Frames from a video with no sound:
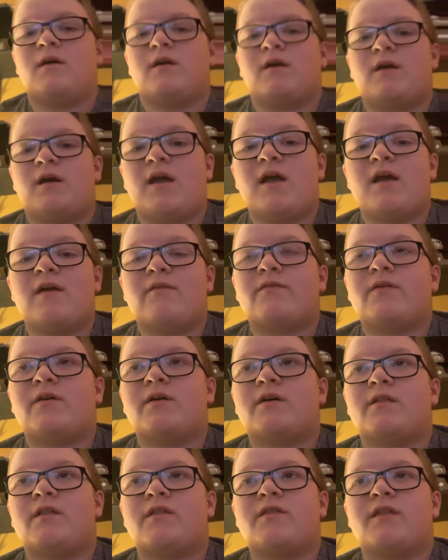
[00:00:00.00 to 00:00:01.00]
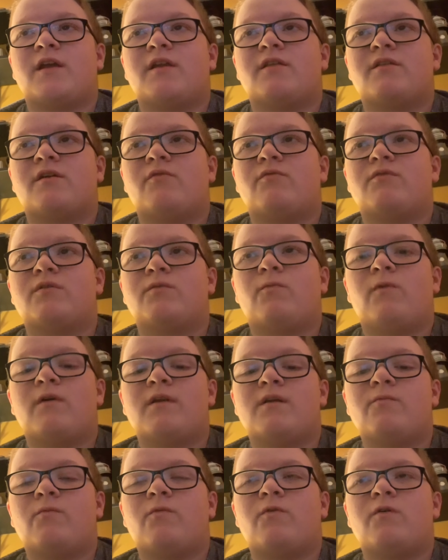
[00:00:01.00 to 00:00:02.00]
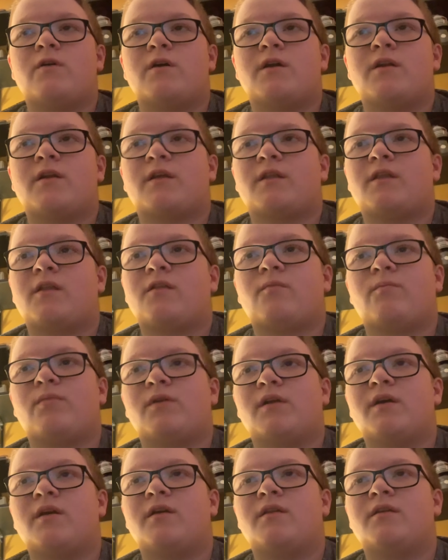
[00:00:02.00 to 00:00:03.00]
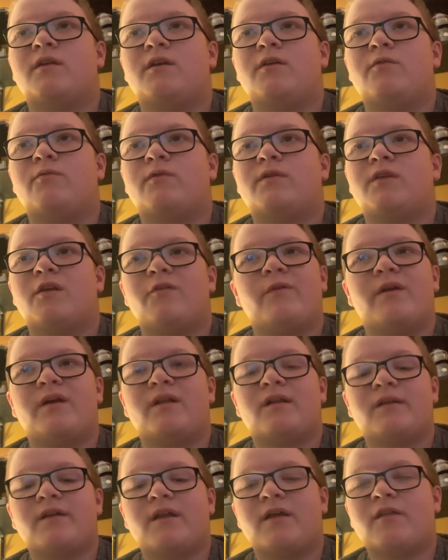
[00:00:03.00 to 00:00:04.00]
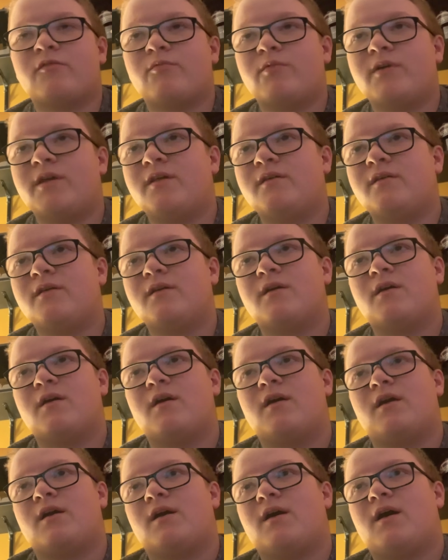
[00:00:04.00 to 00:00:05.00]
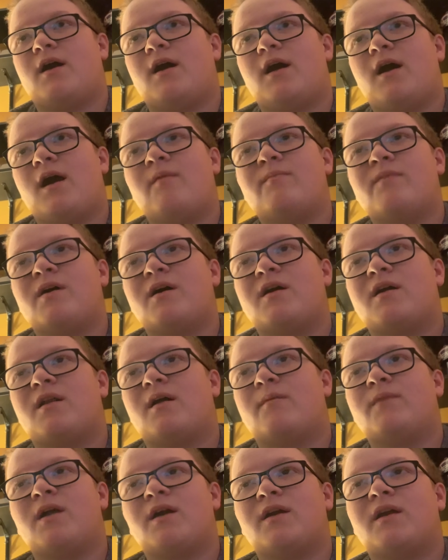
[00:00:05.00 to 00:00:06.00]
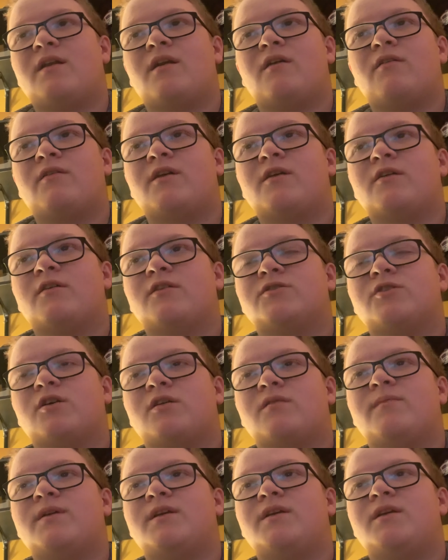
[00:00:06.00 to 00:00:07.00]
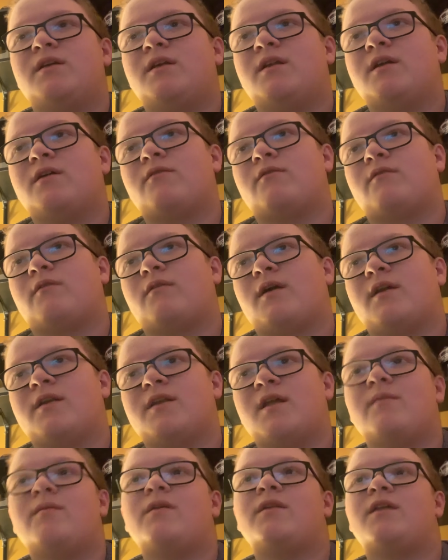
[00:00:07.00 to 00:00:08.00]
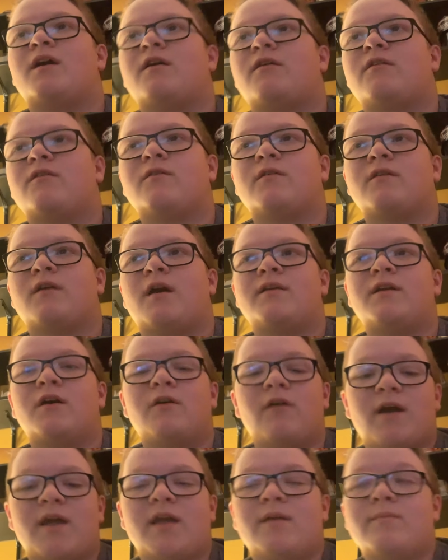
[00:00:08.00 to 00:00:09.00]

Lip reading: I have the Saints going to 1-1, and then they'll play New England next week. I'm not getting on here to try to be, a Debbie Downer. I know I am